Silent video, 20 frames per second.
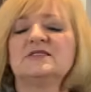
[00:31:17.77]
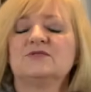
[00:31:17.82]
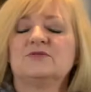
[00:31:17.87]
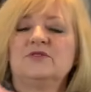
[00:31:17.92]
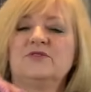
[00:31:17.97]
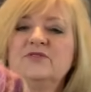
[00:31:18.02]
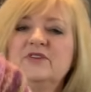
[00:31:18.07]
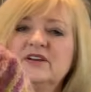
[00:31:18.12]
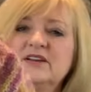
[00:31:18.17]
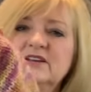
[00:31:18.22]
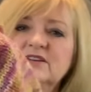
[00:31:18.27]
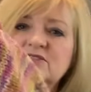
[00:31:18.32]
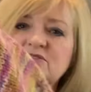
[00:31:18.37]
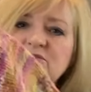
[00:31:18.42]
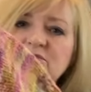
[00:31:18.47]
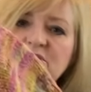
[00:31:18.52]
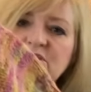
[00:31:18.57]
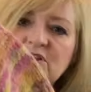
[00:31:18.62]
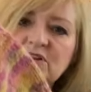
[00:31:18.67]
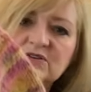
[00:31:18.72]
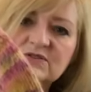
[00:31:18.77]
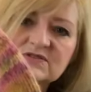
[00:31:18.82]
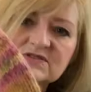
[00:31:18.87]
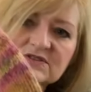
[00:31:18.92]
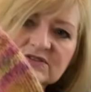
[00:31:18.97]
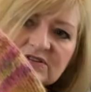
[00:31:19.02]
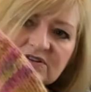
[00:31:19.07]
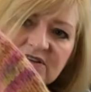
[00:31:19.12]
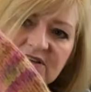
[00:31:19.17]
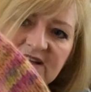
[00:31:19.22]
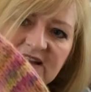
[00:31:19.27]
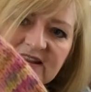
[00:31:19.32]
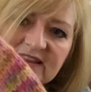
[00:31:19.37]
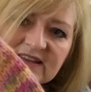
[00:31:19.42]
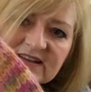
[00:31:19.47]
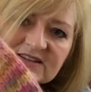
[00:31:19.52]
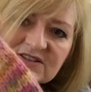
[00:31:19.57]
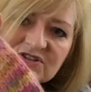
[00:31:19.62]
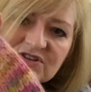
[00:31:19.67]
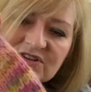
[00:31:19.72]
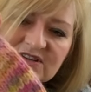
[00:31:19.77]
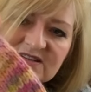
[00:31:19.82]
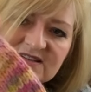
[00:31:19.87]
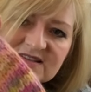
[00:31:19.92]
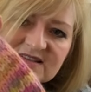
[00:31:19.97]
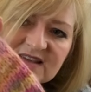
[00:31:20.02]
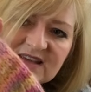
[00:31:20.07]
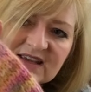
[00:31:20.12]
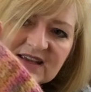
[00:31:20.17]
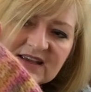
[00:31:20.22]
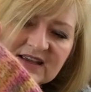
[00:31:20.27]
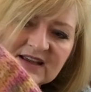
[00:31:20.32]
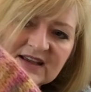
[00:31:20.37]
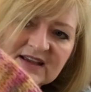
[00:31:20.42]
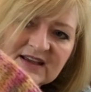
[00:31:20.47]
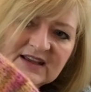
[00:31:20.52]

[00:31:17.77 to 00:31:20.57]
So if I do a closer look like this, you can see